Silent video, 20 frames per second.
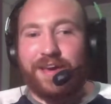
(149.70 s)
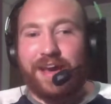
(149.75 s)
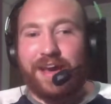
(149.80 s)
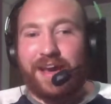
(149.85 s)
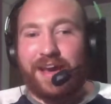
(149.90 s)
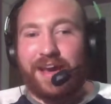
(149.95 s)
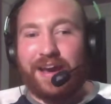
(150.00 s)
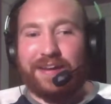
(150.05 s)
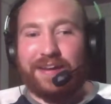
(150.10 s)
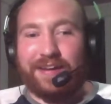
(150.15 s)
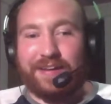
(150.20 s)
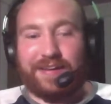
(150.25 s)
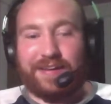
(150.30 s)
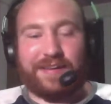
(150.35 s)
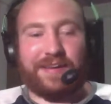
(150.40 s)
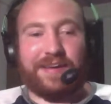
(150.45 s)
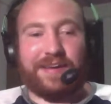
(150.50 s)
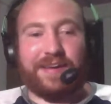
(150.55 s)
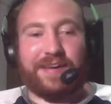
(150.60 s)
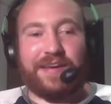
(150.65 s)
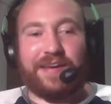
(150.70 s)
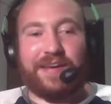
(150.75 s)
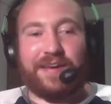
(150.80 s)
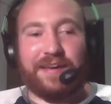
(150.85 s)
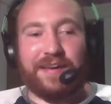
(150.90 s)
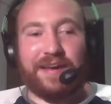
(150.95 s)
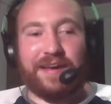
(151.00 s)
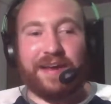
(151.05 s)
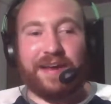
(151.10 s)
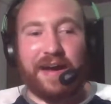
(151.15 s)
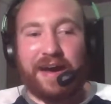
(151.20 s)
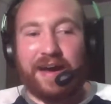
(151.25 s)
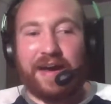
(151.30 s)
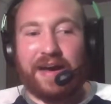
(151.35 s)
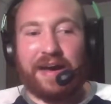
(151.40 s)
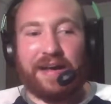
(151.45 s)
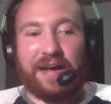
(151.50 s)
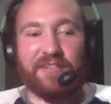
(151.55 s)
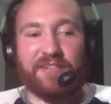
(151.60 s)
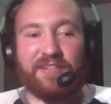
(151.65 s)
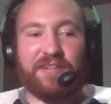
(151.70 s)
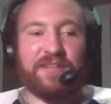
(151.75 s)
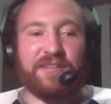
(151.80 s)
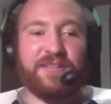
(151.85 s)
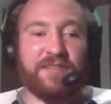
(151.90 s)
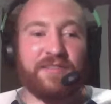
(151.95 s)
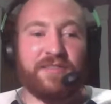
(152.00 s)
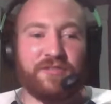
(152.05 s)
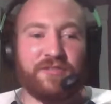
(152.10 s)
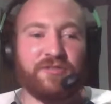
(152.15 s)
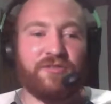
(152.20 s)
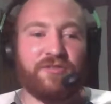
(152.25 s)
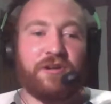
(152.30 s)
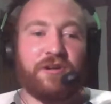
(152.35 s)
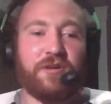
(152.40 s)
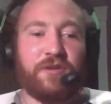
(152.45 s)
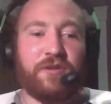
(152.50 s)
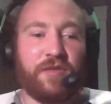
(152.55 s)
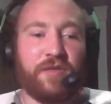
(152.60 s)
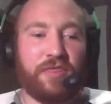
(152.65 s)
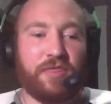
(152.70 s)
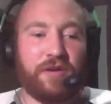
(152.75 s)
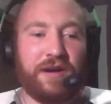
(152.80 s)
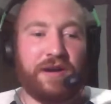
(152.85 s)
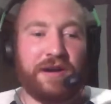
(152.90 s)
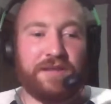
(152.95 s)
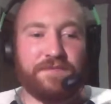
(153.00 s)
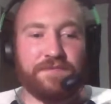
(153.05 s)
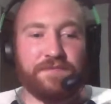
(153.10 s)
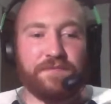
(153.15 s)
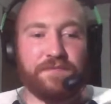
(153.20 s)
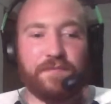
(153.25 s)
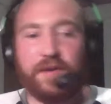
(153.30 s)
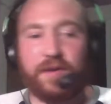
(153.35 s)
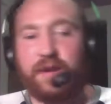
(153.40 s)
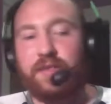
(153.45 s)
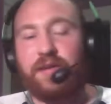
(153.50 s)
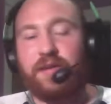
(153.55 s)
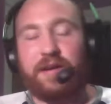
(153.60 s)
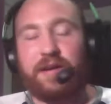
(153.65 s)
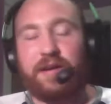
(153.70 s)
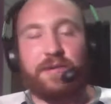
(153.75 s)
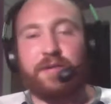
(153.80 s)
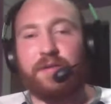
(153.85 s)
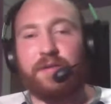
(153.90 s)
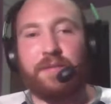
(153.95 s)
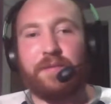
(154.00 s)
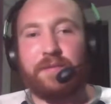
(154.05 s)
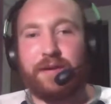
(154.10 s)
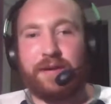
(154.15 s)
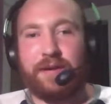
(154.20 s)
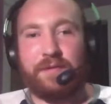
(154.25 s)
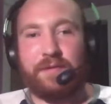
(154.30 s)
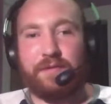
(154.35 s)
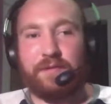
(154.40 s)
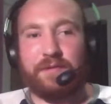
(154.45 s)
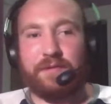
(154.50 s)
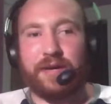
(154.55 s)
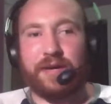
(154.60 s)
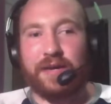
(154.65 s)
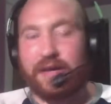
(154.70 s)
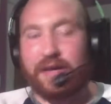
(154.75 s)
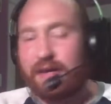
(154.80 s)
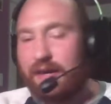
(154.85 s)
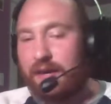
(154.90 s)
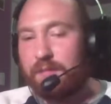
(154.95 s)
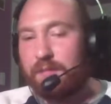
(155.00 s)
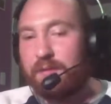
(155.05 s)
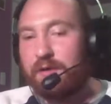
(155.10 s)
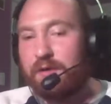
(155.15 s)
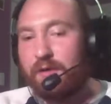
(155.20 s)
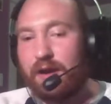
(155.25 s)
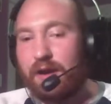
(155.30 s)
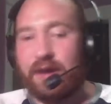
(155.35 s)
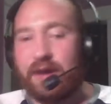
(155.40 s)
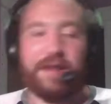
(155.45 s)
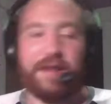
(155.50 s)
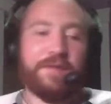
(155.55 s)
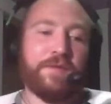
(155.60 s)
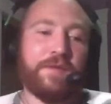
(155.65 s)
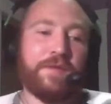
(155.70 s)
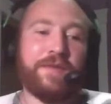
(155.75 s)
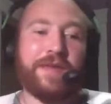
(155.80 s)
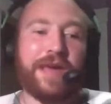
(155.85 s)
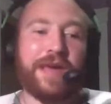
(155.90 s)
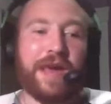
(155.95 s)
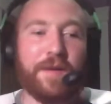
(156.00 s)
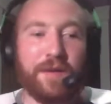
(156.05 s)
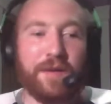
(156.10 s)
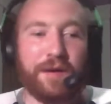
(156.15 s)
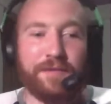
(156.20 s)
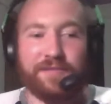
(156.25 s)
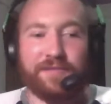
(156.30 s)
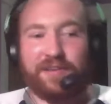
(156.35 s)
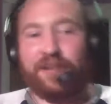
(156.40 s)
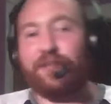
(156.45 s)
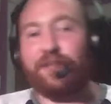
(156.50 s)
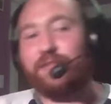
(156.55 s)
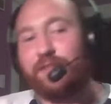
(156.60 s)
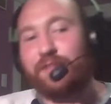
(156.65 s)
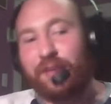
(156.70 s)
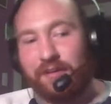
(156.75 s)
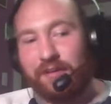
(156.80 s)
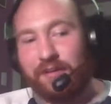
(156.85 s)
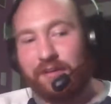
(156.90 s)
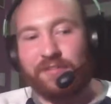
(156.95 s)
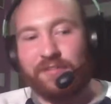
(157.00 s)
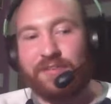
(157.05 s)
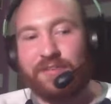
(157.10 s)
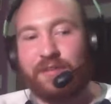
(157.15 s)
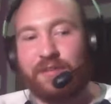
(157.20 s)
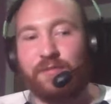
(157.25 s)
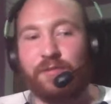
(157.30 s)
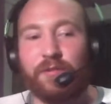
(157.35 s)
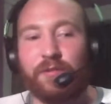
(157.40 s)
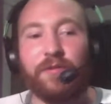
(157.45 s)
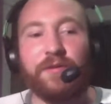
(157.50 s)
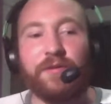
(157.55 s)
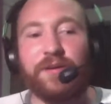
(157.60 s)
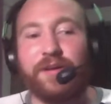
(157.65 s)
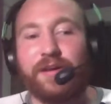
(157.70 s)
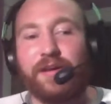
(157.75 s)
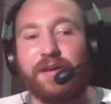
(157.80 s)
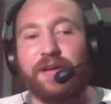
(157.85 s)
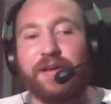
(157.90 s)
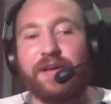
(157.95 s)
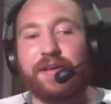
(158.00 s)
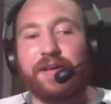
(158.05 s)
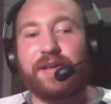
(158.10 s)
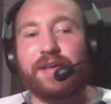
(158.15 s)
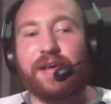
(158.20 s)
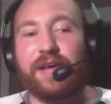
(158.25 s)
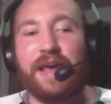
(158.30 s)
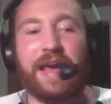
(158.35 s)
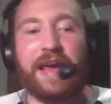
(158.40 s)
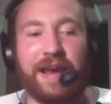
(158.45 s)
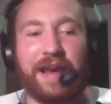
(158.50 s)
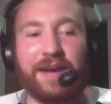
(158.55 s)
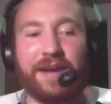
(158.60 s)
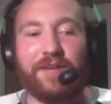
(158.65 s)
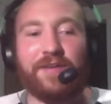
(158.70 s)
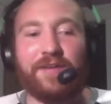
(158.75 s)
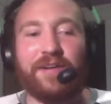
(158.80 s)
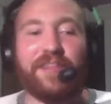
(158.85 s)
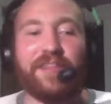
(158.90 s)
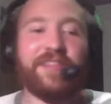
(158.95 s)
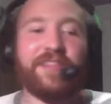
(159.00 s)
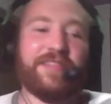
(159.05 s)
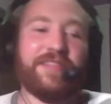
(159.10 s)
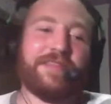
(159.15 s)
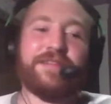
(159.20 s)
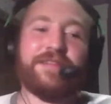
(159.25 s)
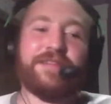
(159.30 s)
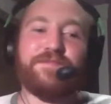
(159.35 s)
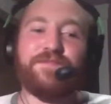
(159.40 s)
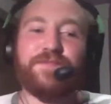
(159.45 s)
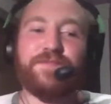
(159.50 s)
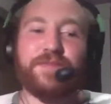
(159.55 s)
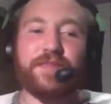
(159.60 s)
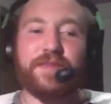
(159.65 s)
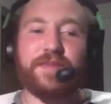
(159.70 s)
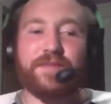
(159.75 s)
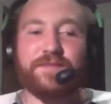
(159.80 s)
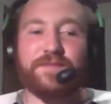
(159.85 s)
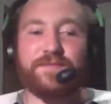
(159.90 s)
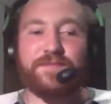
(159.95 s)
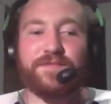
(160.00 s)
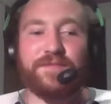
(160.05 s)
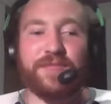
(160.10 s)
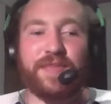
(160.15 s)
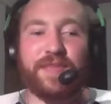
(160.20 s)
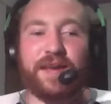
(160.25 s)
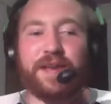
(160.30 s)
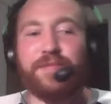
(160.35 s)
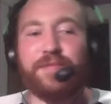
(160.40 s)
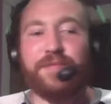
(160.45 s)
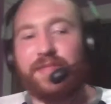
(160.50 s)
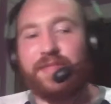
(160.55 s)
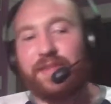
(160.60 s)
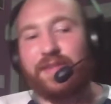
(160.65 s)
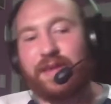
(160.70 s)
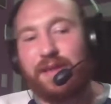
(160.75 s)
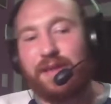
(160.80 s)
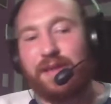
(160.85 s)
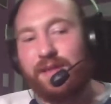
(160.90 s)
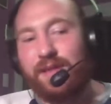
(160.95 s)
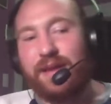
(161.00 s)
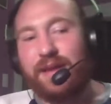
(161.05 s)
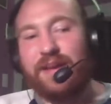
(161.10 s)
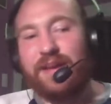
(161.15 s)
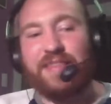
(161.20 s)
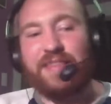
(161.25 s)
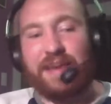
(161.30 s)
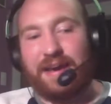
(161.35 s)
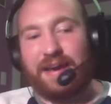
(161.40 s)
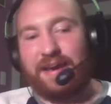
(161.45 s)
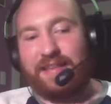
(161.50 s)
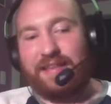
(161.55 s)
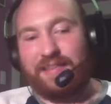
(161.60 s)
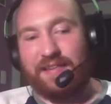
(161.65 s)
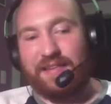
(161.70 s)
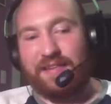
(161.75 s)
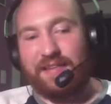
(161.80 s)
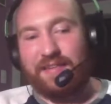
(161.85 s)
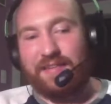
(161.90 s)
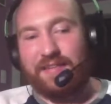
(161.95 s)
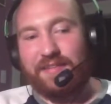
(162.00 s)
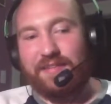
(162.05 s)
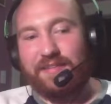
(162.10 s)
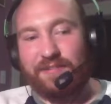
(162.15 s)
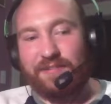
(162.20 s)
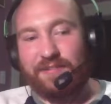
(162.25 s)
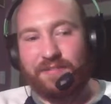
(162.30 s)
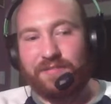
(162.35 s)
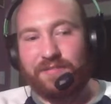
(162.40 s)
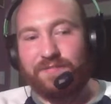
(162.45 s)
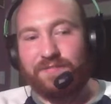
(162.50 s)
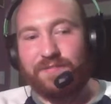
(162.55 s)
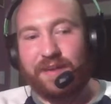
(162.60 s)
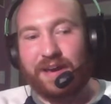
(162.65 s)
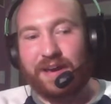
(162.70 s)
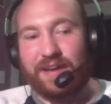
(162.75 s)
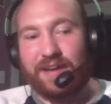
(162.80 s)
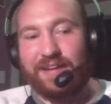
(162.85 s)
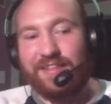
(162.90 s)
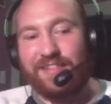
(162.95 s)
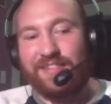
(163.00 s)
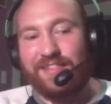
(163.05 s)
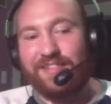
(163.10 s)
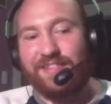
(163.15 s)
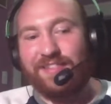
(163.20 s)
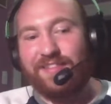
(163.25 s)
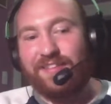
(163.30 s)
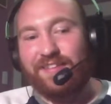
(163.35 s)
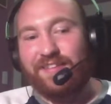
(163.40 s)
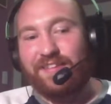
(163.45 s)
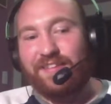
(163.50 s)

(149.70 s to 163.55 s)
and he and I started this show and thought, we can talk about Rock Band every week. It'll be great, even when the game comes out. DLC will handle us, and then, the game kind of tanked, dude. And it's